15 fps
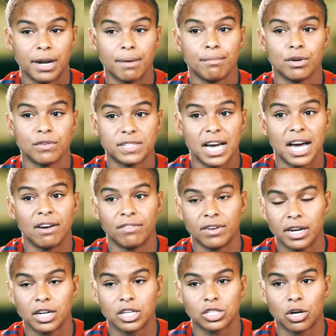When I moved to
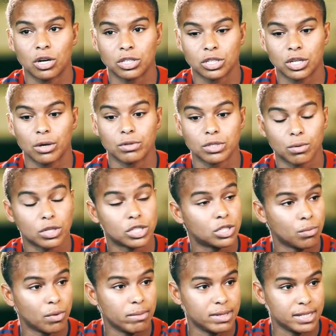Everton and I started going to watch
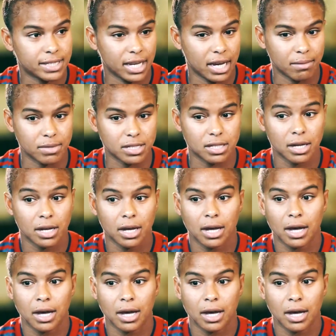the women's games,